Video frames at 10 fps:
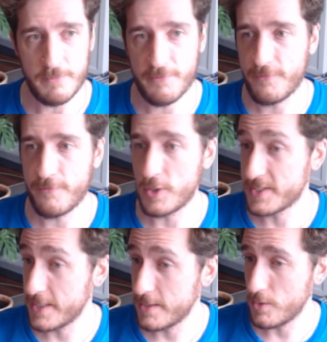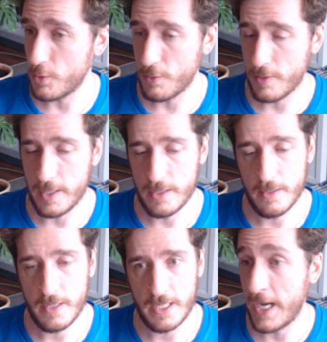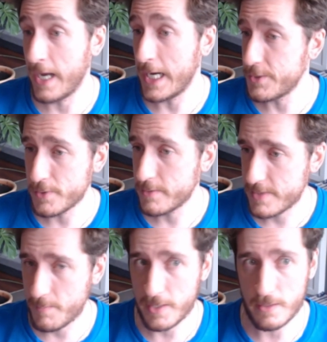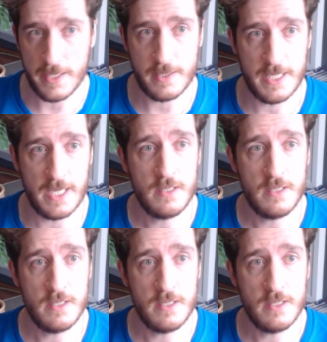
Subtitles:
faucet or a fire hydrant, something like that,